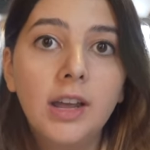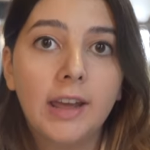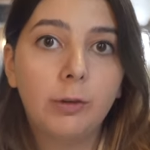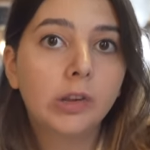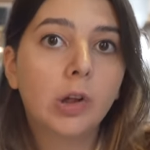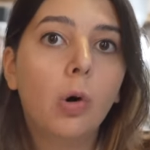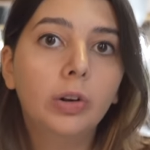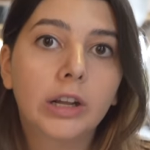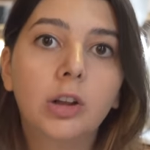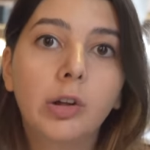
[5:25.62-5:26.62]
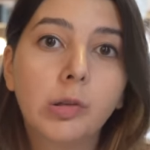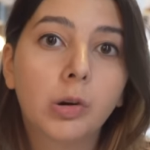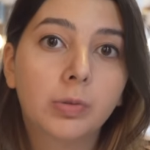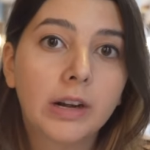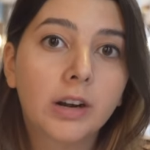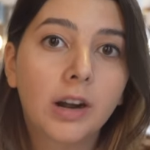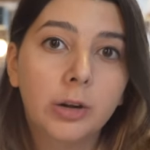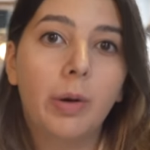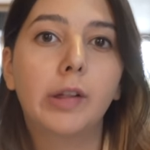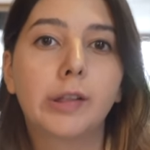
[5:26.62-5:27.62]
if you just hold it close to a reader and
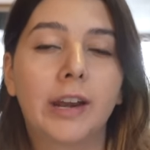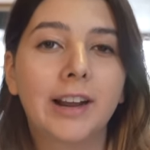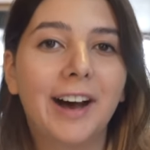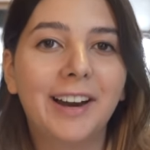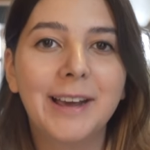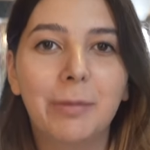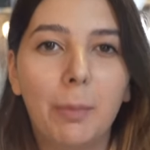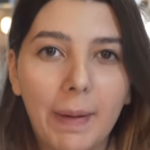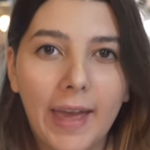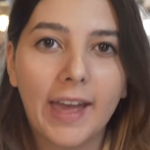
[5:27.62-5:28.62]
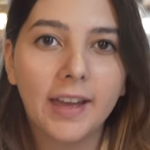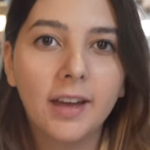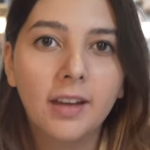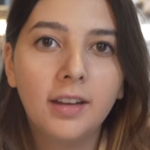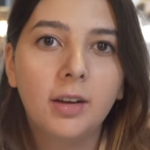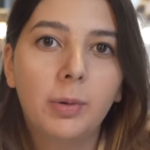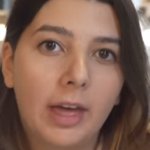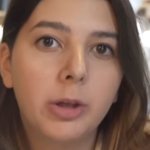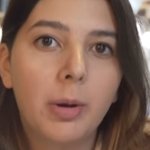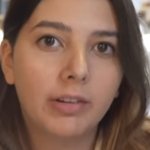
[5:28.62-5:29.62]
you have this setting on, it will pay
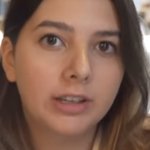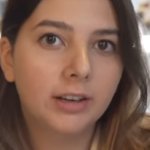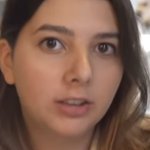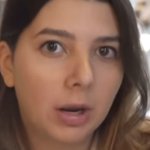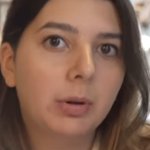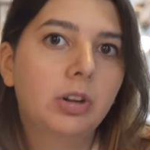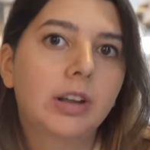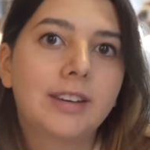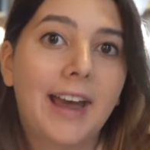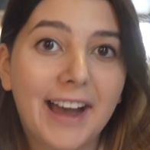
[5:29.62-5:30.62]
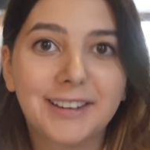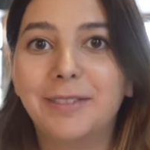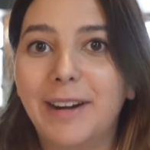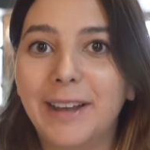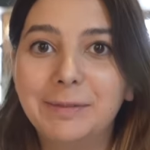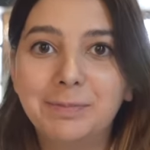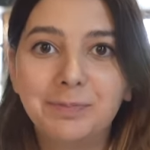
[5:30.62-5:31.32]
without you having to double click to activate it.